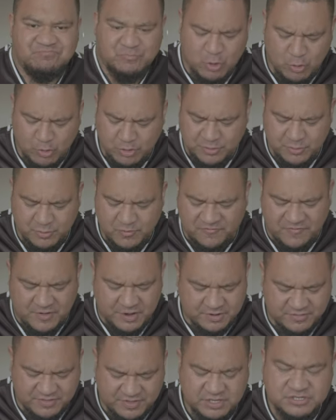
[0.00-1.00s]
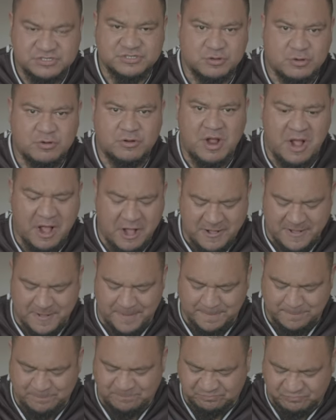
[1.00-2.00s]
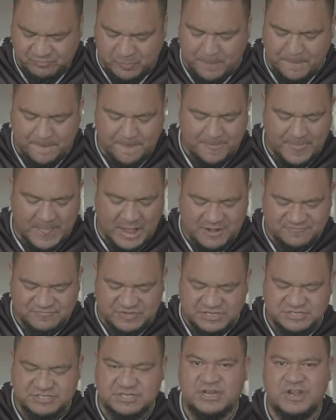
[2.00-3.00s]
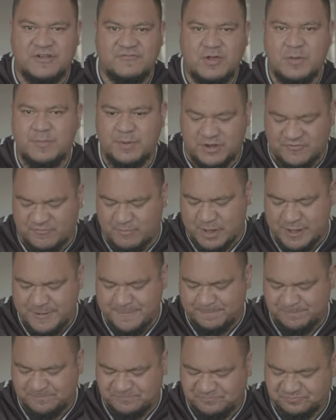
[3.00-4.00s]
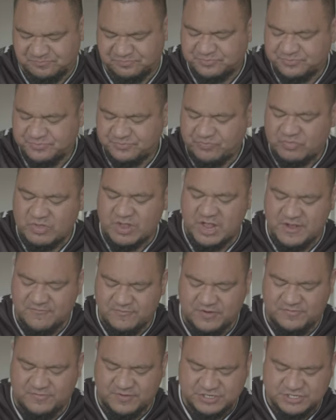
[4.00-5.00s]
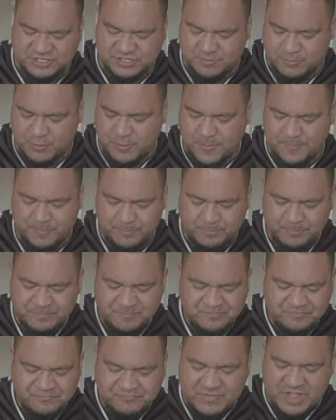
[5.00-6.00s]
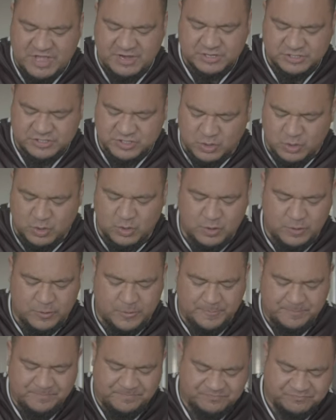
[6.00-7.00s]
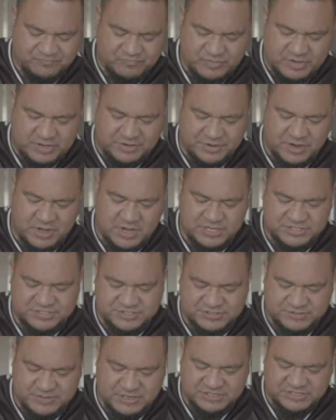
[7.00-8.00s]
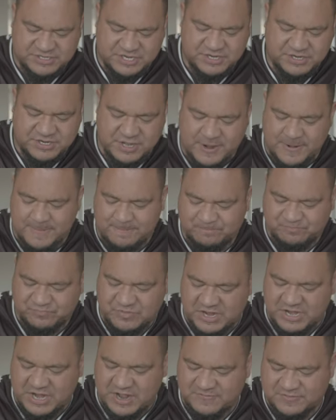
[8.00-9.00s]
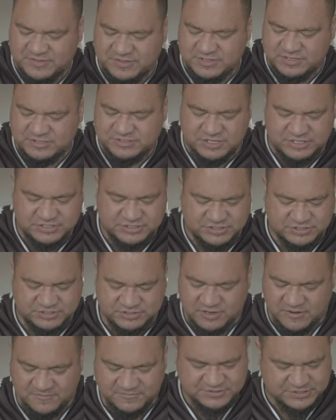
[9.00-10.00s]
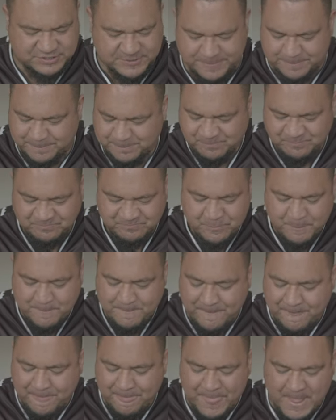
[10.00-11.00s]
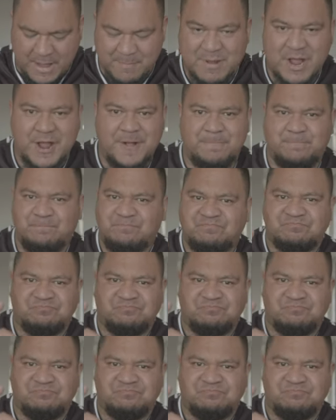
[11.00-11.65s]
in all, whanau, that is a good hangi. I've tasted every bit of meat, every vegetable, and it's all nice and tender, and everything's nice and soft. So, ma'am,